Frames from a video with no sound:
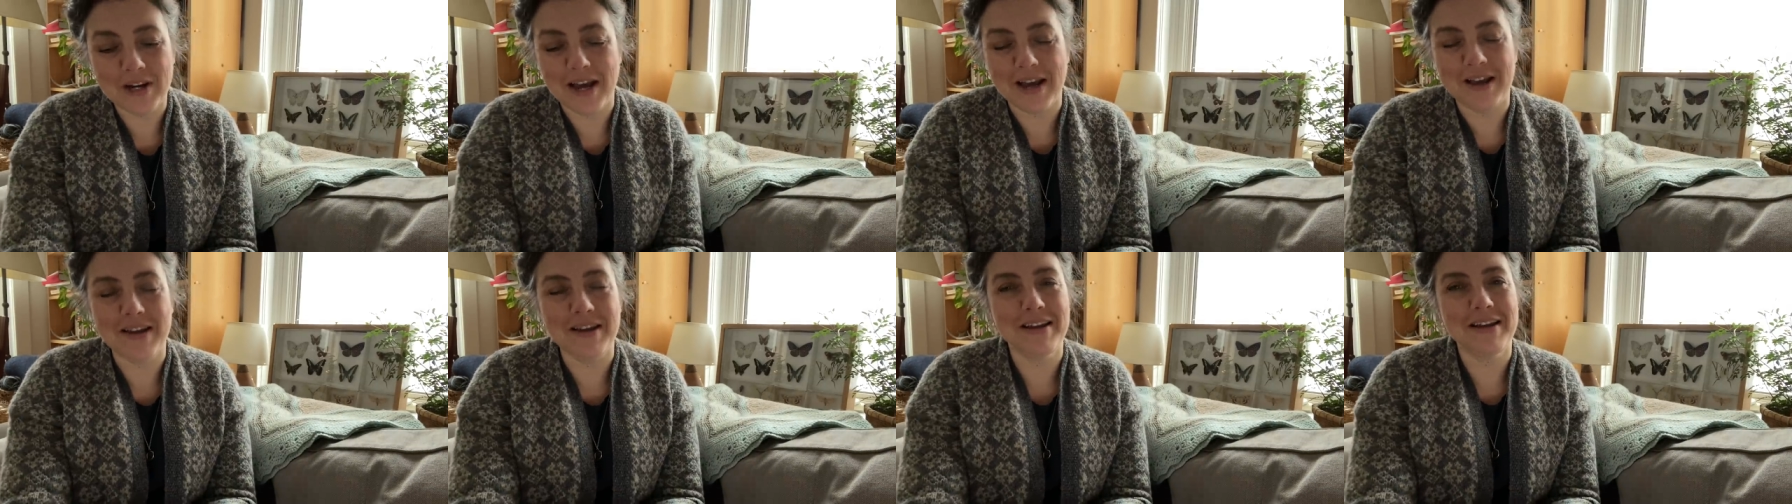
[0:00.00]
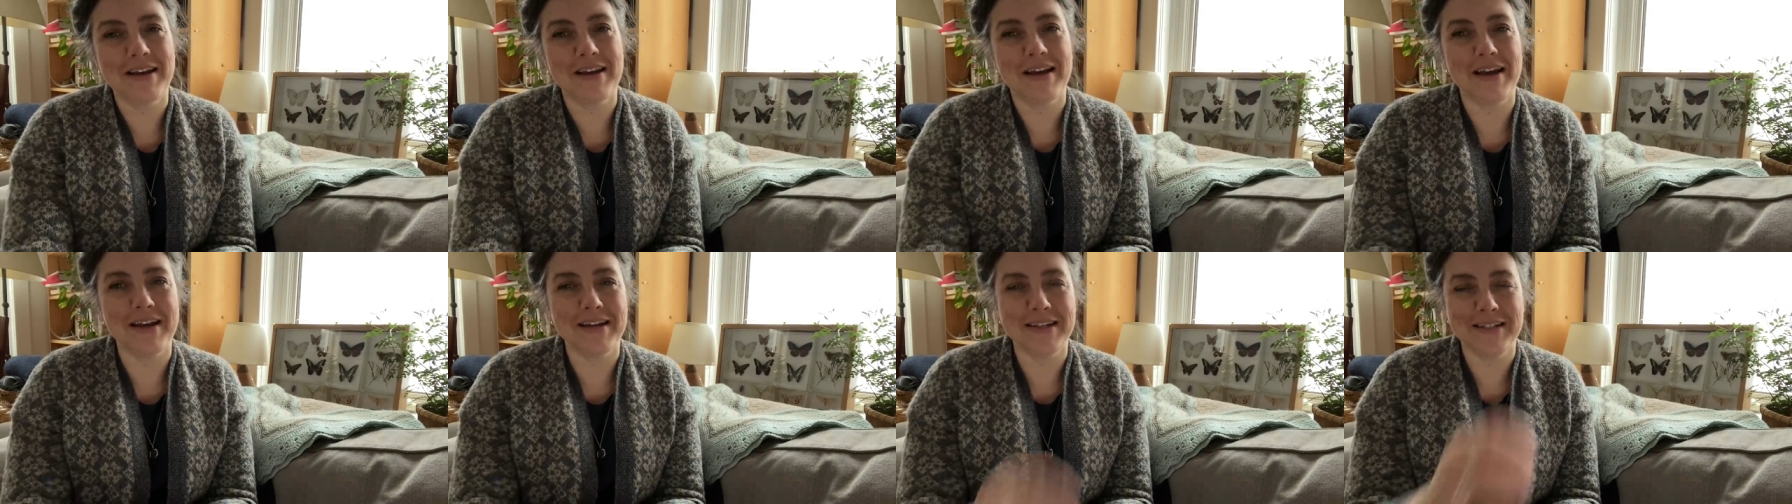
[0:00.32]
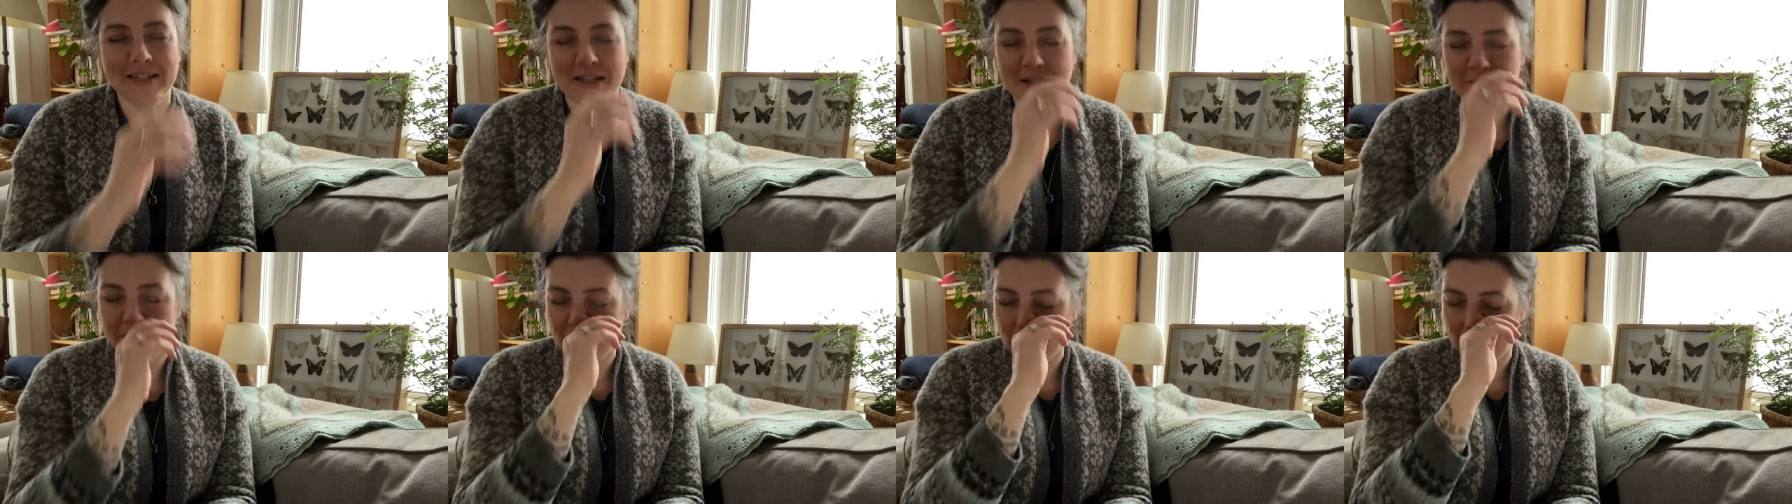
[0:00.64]
I, I
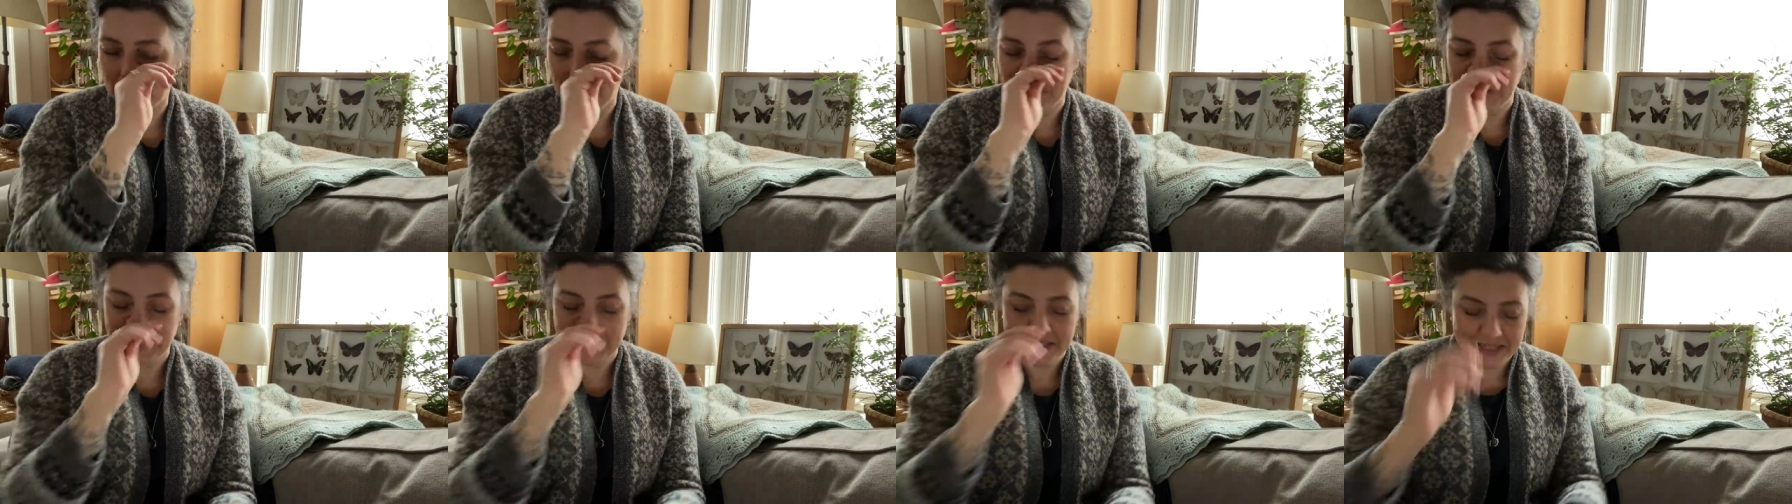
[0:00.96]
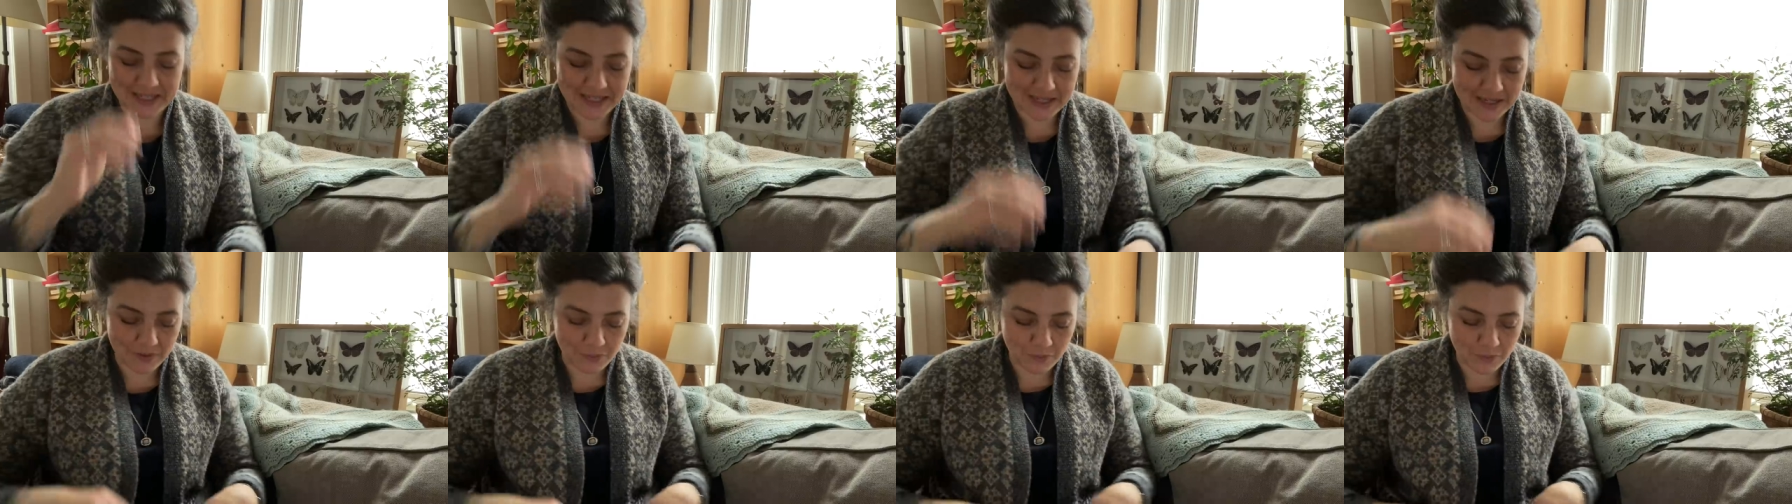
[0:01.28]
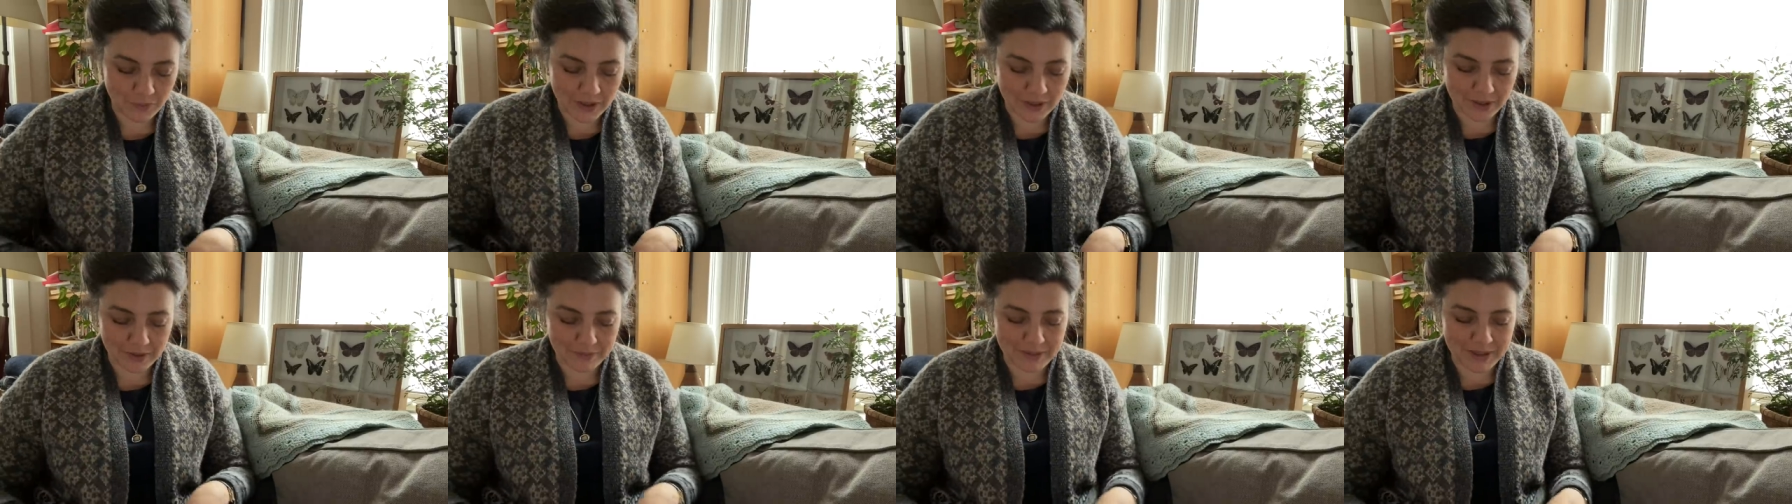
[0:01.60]
definitely
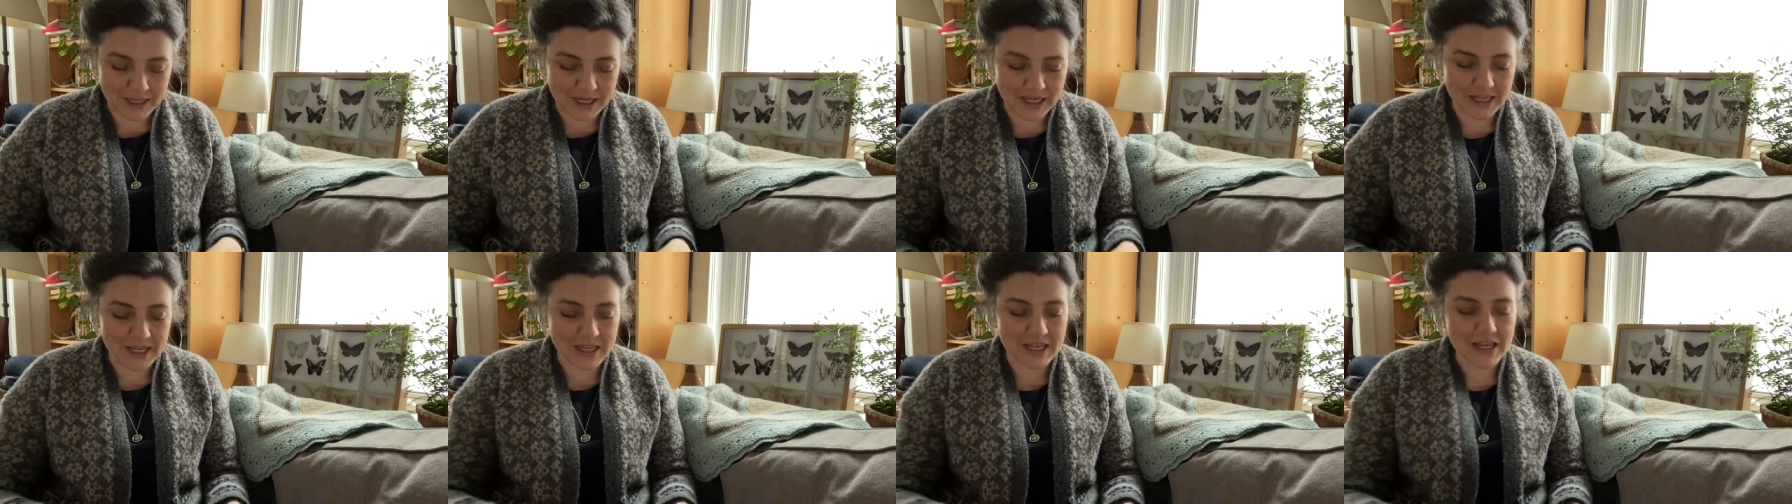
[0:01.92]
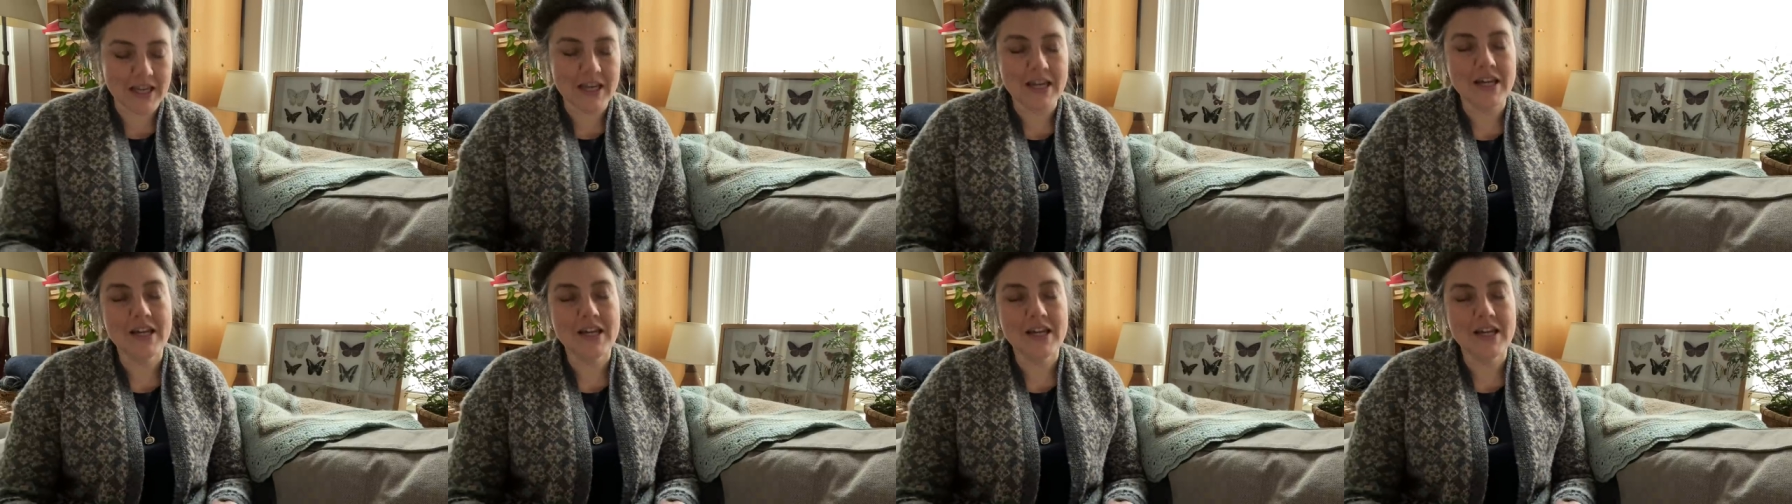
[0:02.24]
will be